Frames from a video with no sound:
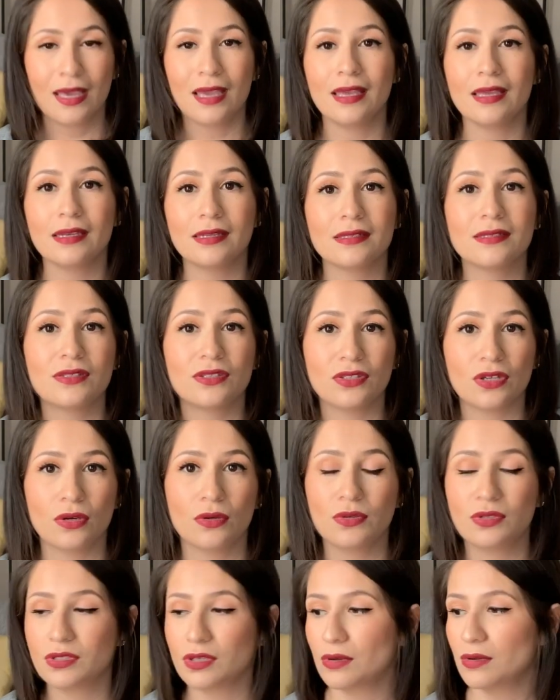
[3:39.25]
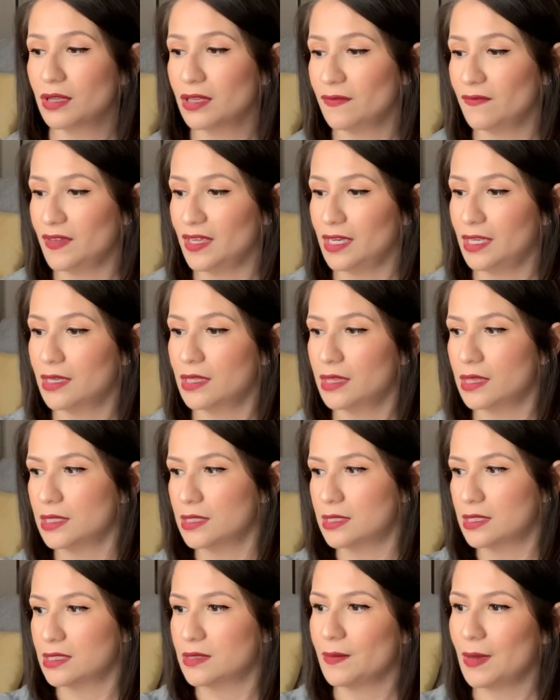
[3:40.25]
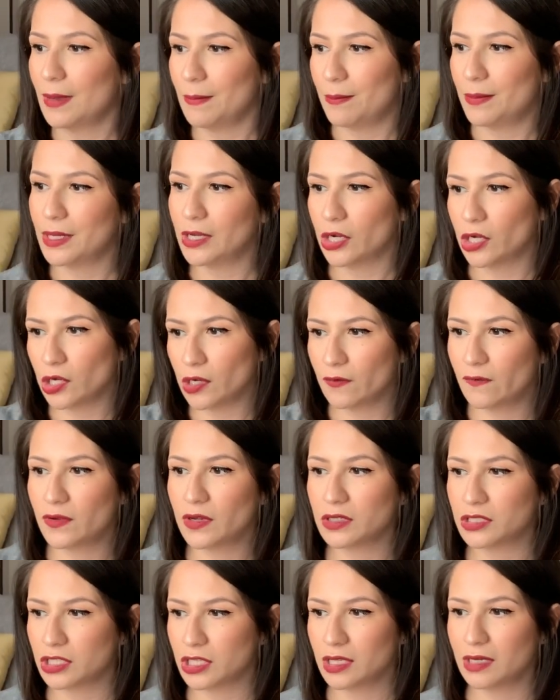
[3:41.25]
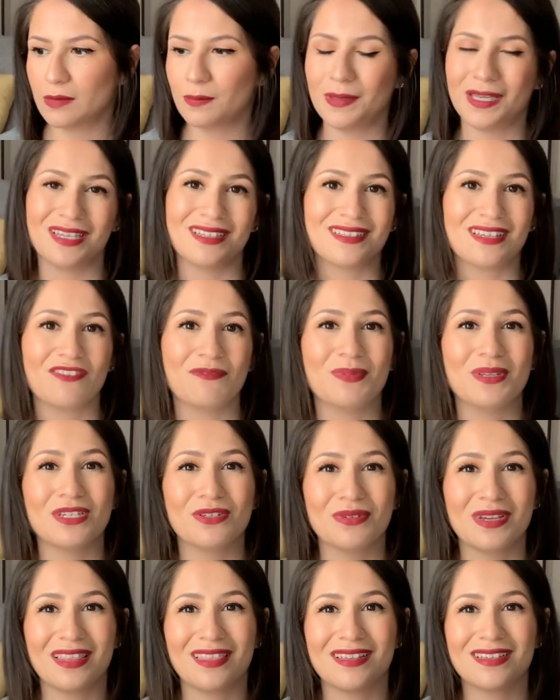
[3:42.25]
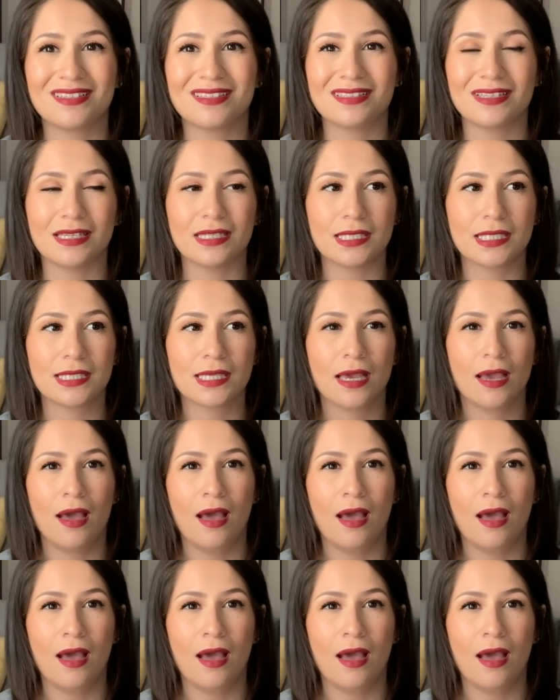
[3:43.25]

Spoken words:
It is so, so convenient. This is my bigger version because I've been doing this since